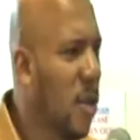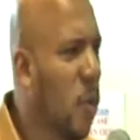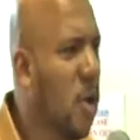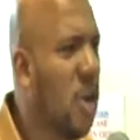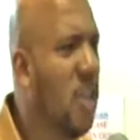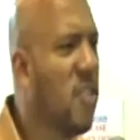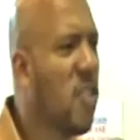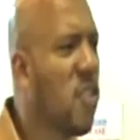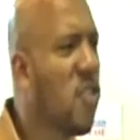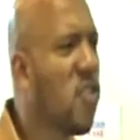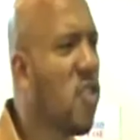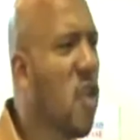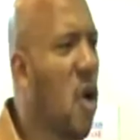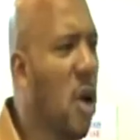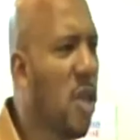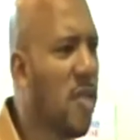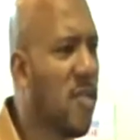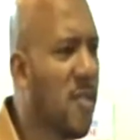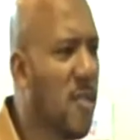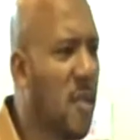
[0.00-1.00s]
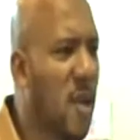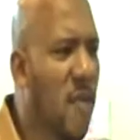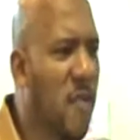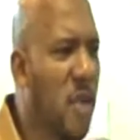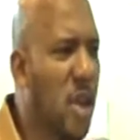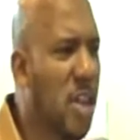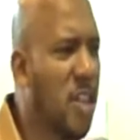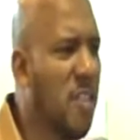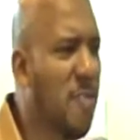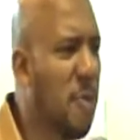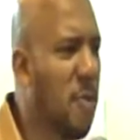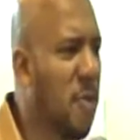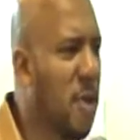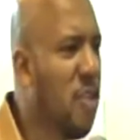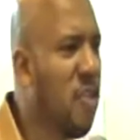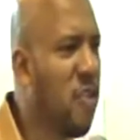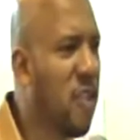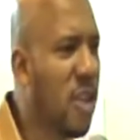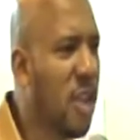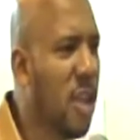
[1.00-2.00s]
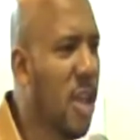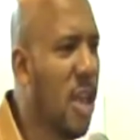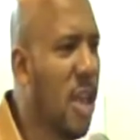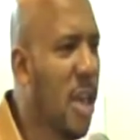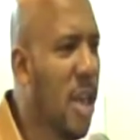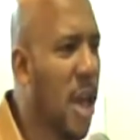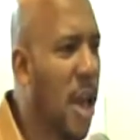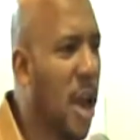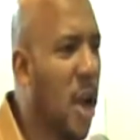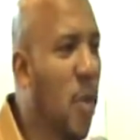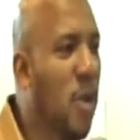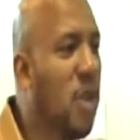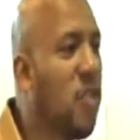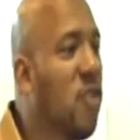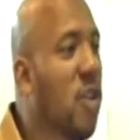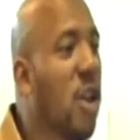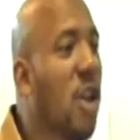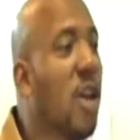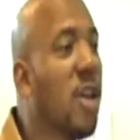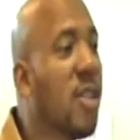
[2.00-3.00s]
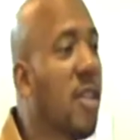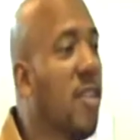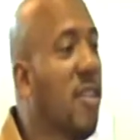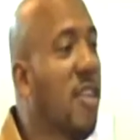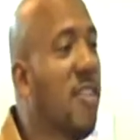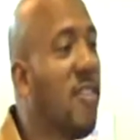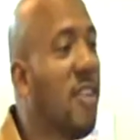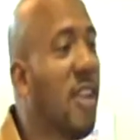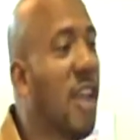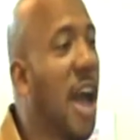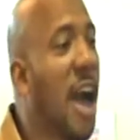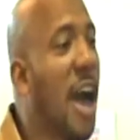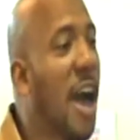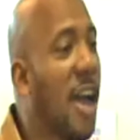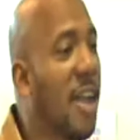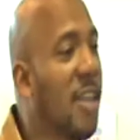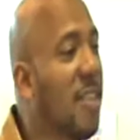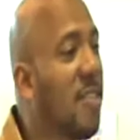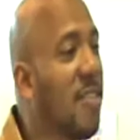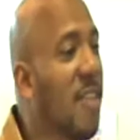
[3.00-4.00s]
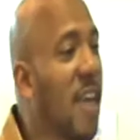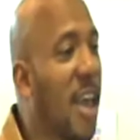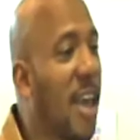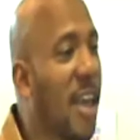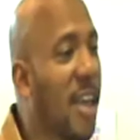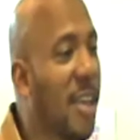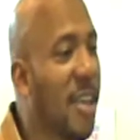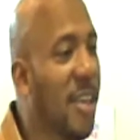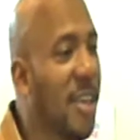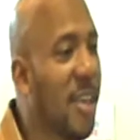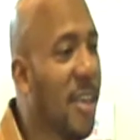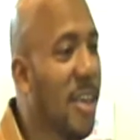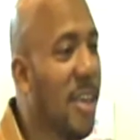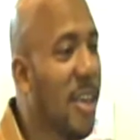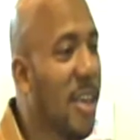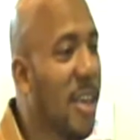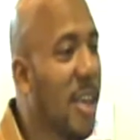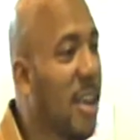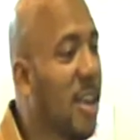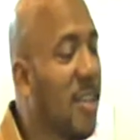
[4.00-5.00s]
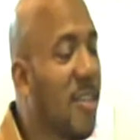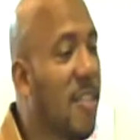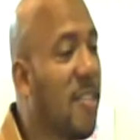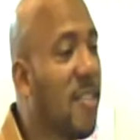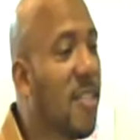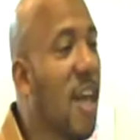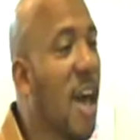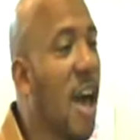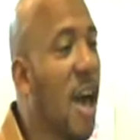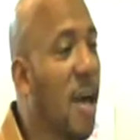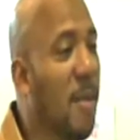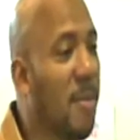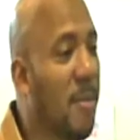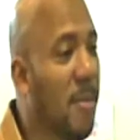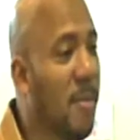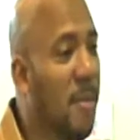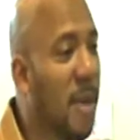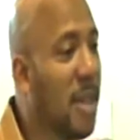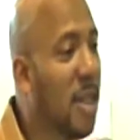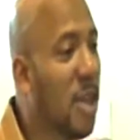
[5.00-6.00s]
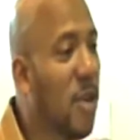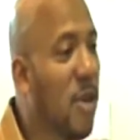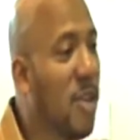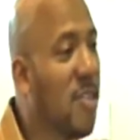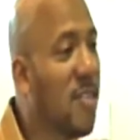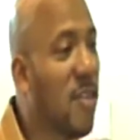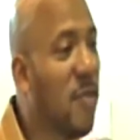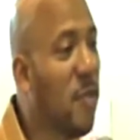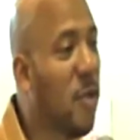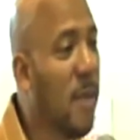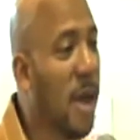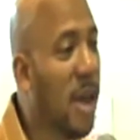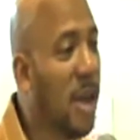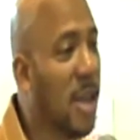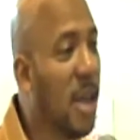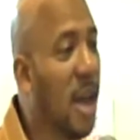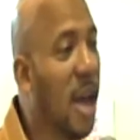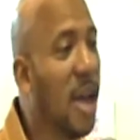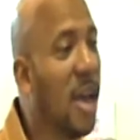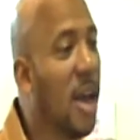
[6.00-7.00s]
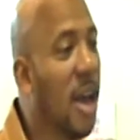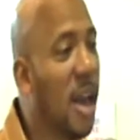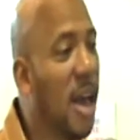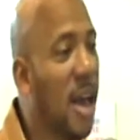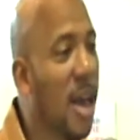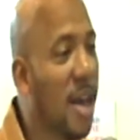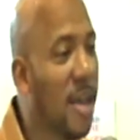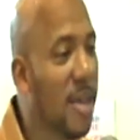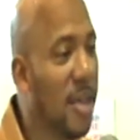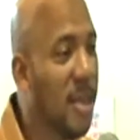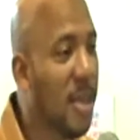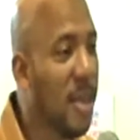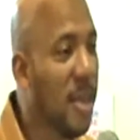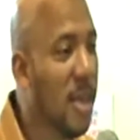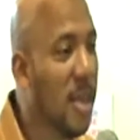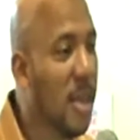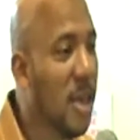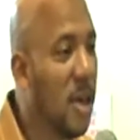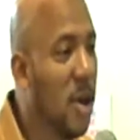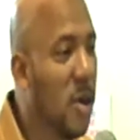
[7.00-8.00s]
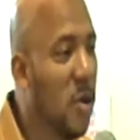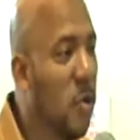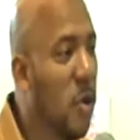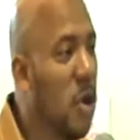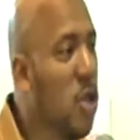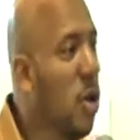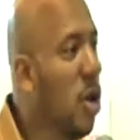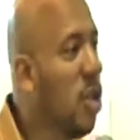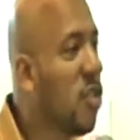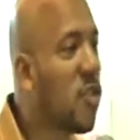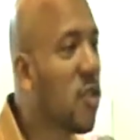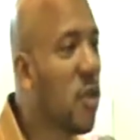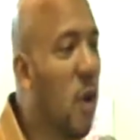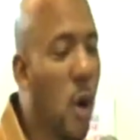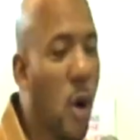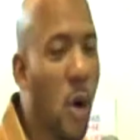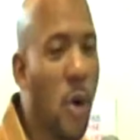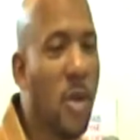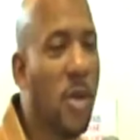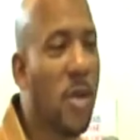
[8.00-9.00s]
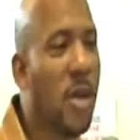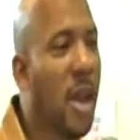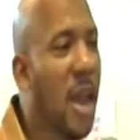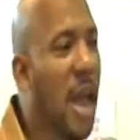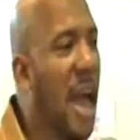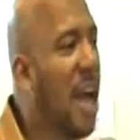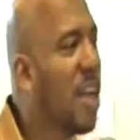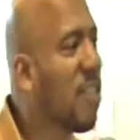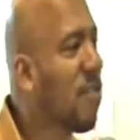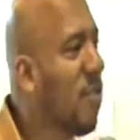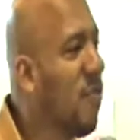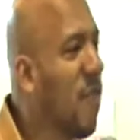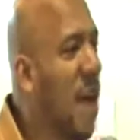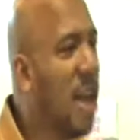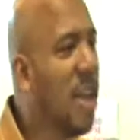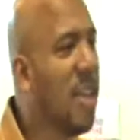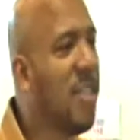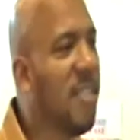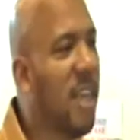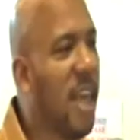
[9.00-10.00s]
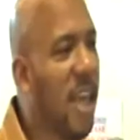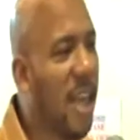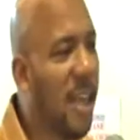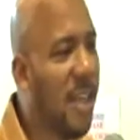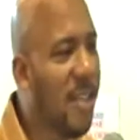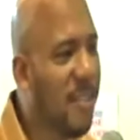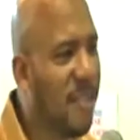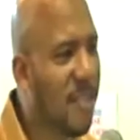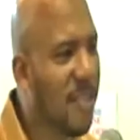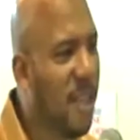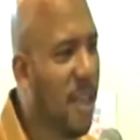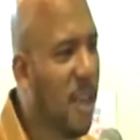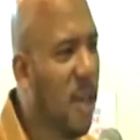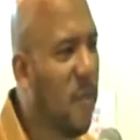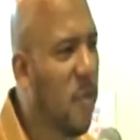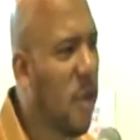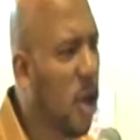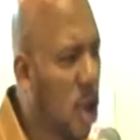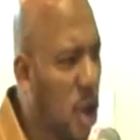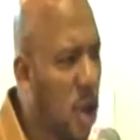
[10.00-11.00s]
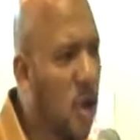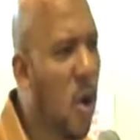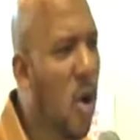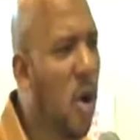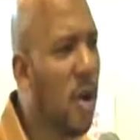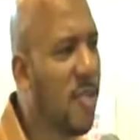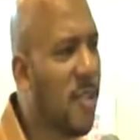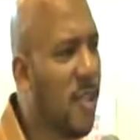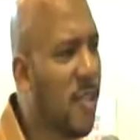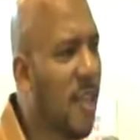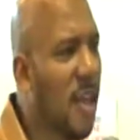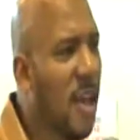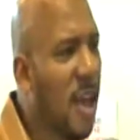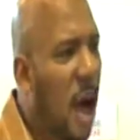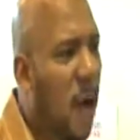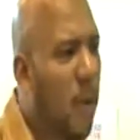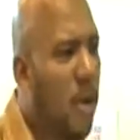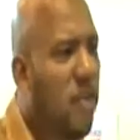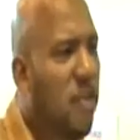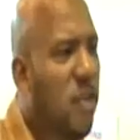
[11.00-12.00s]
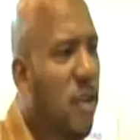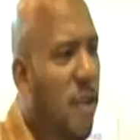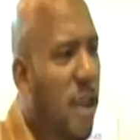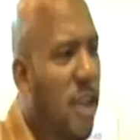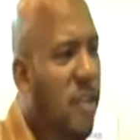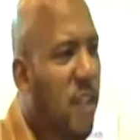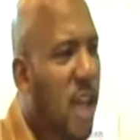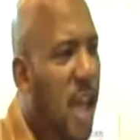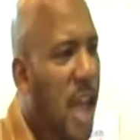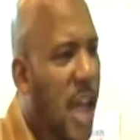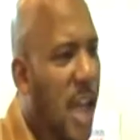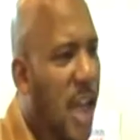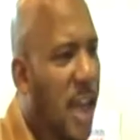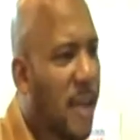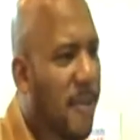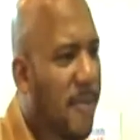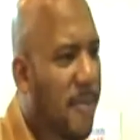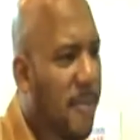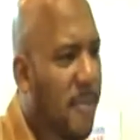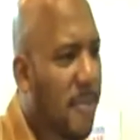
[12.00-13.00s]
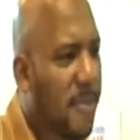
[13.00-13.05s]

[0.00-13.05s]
What is the source of your inspiration? And I want you to look the teacher in the eye and say, it is Islam by the grace of Almighty God, Allah. When you're in school and they ask for volunteers for good causes, I want you to raise your hand.